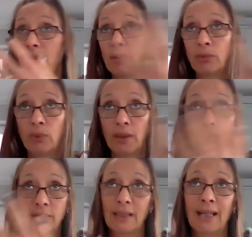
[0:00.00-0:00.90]
the
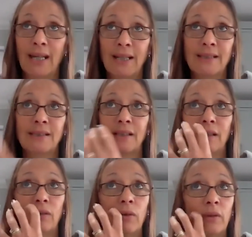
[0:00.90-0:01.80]
world, I guess,
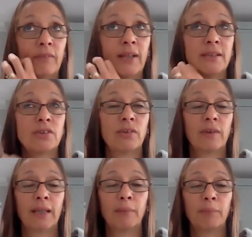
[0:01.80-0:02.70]
and all of that sort
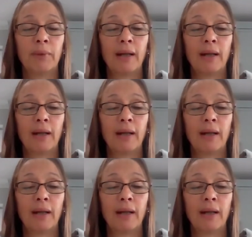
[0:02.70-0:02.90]
of thing.